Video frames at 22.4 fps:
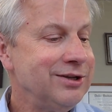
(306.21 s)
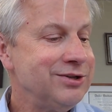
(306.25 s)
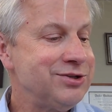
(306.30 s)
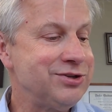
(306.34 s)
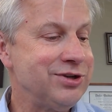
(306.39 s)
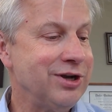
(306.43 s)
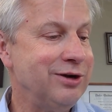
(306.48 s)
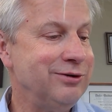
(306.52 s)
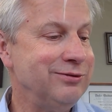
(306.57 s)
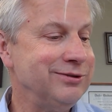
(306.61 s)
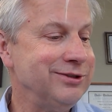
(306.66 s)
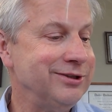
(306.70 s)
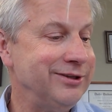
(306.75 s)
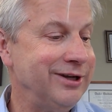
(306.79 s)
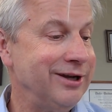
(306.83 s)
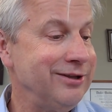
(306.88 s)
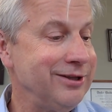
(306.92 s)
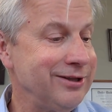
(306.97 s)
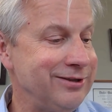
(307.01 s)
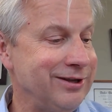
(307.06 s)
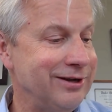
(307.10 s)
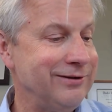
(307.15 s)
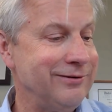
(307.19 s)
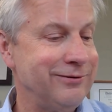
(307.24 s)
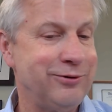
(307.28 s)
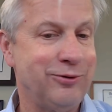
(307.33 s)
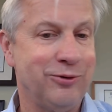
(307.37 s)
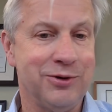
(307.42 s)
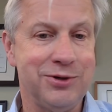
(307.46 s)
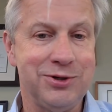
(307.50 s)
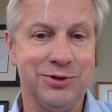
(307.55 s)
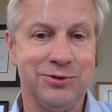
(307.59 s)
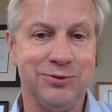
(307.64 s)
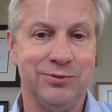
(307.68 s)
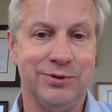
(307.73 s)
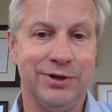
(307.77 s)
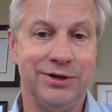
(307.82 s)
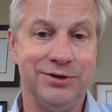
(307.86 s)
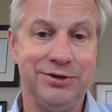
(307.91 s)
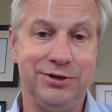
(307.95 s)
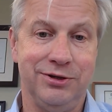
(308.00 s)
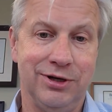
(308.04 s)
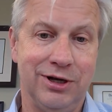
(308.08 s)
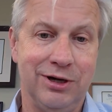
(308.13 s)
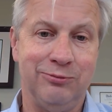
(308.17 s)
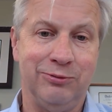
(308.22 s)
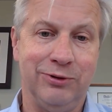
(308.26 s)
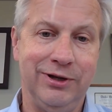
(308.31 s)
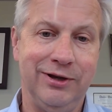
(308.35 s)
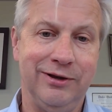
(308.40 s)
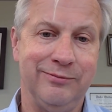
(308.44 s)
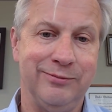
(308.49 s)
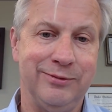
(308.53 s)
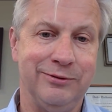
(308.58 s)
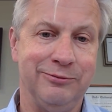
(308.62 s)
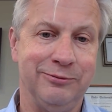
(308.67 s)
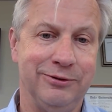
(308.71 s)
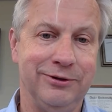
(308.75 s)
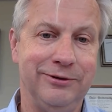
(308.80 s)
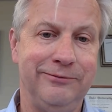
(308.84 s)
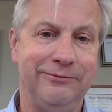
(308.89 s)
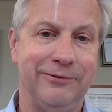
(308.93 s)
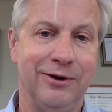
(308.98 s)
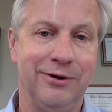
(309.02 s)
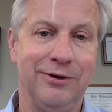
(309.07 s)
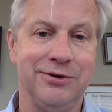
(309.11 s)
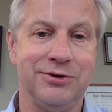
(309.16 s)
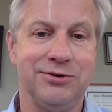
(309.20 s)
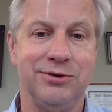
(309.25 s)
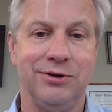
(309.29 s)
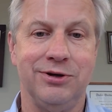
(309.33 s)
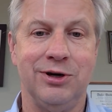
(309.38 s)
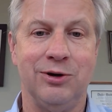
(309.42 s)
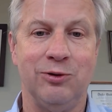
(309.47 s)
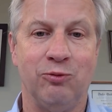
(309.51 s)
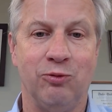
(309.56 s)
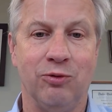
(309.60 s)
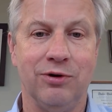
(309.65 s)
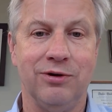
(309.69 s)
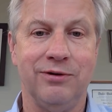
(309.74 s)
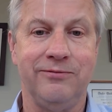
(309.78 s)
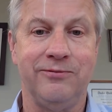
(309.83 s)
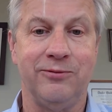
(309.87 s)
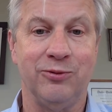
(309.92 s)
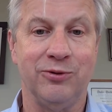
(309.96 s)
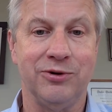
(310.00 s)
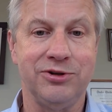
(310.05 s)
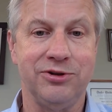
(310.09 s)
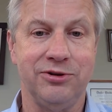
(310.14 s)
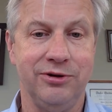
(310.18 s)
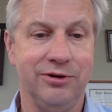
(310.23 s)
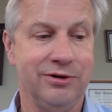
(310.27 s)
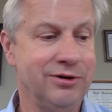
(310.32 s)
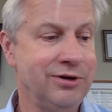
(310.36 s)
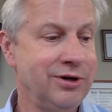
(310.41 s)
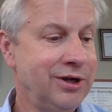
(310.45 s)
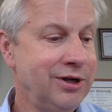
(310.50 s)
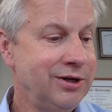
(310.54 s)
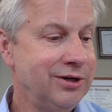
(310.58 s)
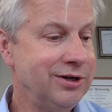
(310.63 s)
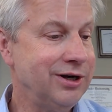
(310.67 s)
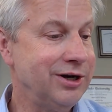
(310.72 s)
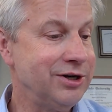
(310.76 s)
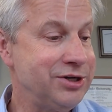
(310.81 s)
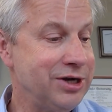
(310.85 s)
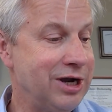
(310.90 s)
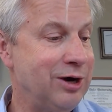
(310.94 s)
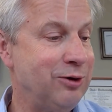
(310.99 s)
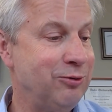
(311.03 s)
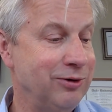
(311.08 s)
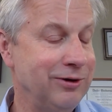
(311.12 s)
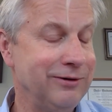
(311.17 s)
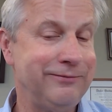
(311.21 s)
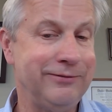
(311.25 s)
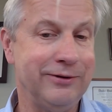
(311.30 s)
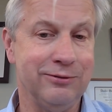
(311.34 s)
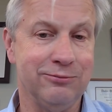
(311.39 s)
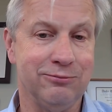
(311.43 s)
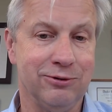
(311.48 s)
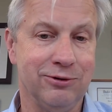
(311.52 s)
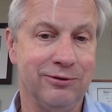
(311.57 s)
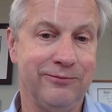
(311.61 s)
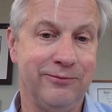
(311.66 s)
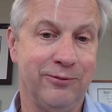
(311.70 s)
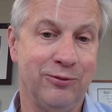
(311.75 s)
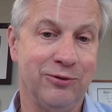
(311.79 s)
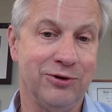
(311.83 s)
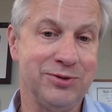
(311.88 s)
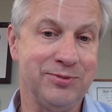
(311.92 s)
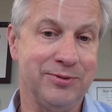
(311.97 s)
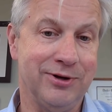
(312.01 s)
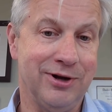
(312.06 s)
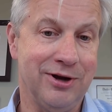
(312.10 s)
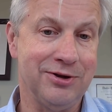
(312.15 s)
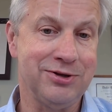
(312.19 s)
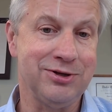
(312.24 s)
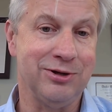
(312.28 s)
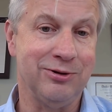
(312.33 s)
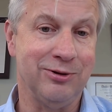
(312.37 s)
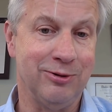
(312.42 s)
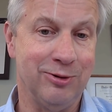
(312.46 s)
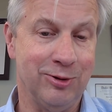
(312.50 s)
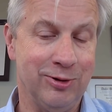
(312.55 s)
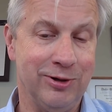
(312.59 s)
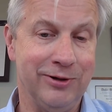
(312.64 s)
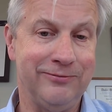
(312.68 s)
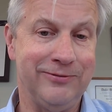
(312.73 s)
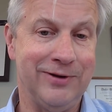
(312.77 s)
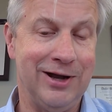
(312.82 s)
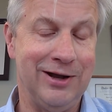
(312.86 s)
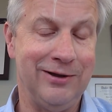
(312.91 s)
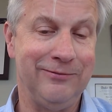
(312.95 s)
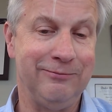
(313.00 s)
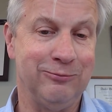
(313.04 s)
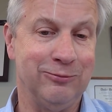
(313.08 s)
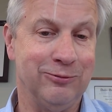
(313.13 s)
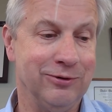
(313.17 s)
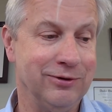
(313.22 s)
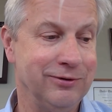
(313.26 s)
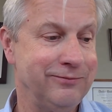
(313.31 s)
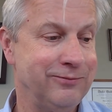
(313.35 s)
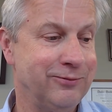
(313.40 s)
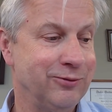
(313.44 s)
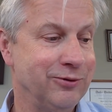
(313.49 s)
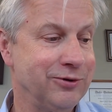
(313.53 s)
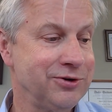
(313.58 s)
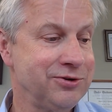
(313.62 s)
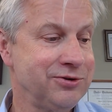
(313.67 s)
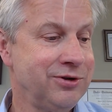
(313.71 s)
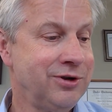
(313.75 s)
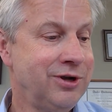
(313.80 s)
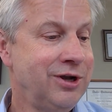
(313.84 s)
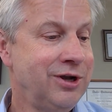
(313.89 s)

So the other thing, of course, is as you know, we have been really focused on our workforce here, our child welfare workforce, but also our OFI workforce.